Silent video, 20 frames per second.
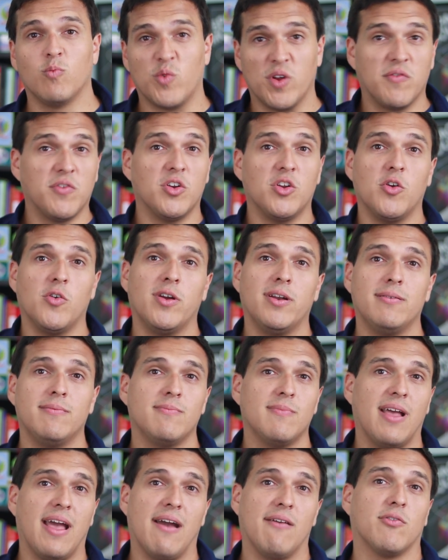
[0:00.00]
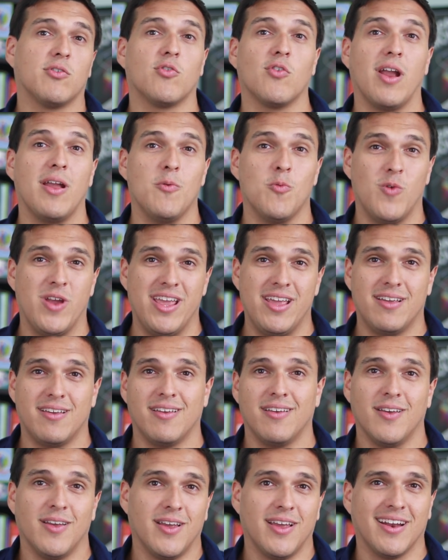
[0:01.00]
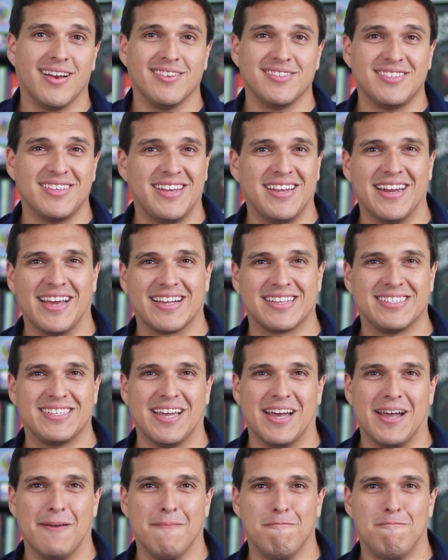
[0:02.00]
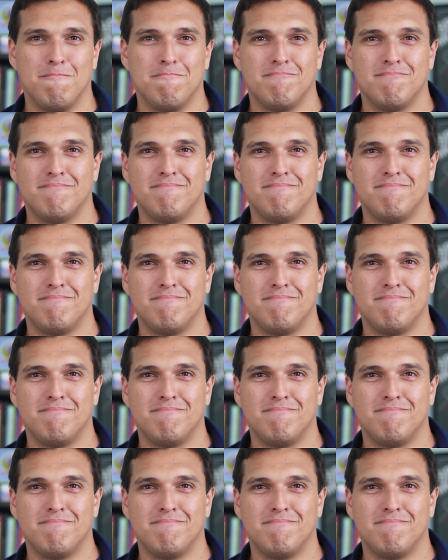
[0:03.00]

Whatever you're doing, have a great week, and I'll see you next time.